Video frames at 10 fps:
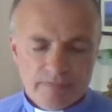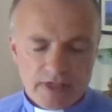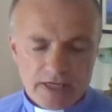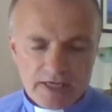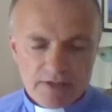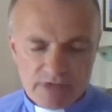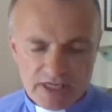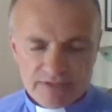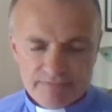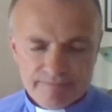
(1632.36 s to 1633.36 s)
Amen.
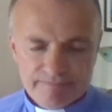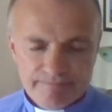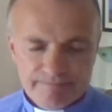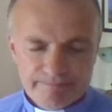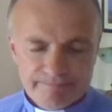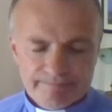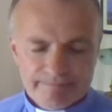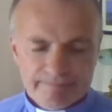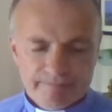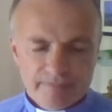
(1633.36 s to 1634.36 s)

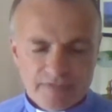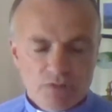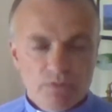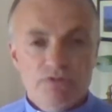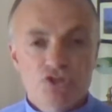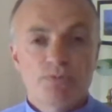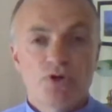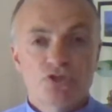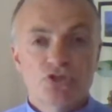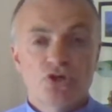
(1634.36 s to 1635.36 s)
We
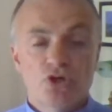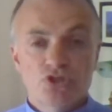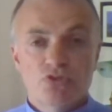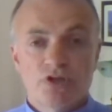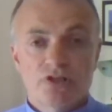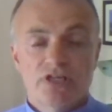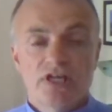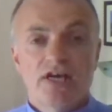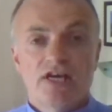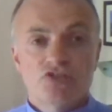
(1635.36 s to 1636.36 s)
respond to God's word
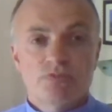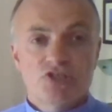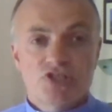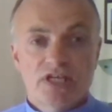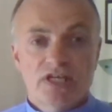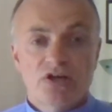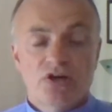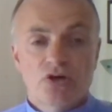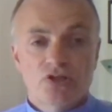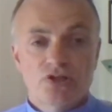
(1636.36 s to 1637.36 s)
as we sing
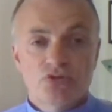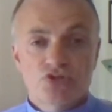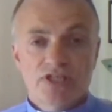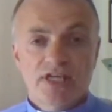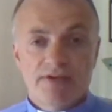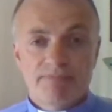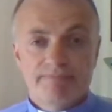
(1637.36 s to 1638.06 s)
our closing hymn.